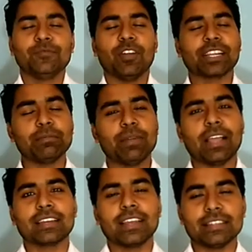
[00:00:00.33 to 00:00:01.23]
Welcome
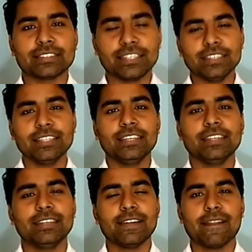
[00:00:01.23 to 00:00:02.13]
back, class 10th.
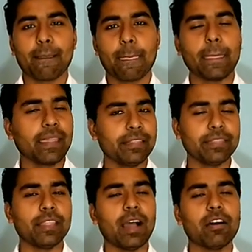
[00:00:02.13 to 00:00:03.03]

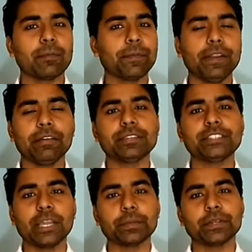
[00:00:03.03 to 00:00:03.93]
In our
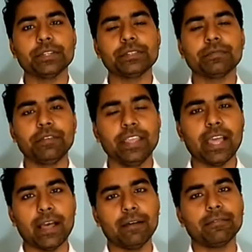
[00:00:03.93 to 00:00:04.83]
previous chapters, we
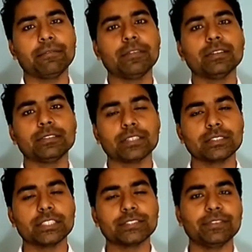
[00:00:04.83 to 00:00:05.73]
have
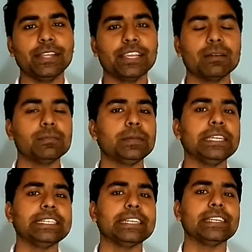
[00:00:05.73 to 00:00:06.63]
successfully
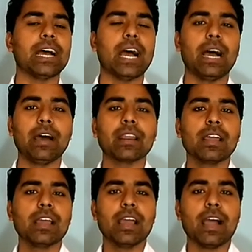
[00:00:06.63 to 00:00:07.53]
completed our
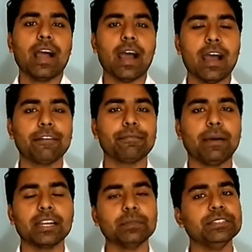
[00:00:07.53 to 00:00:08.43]
half
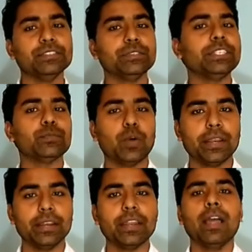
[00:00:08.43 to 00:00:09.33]
part, means unit
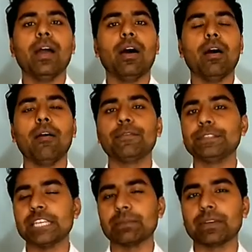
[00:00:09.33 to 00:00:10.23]
1 of
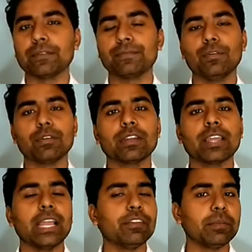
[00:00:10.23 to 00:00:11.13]
chapter 4
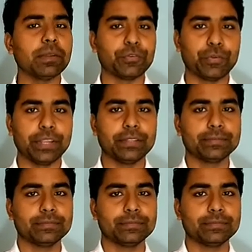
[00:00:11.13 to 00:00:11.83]
calorimetry.